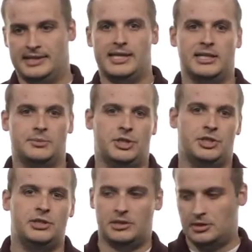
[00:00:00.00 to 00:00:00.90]
that
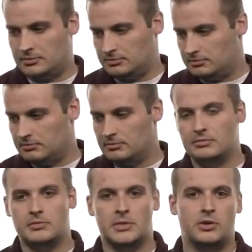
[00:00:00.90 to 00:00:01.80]
expression and you'll
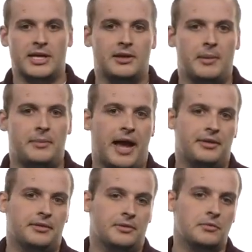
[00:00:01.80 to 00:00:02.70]
go down the path
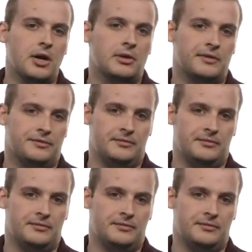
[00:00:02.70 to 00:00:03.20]
in the road.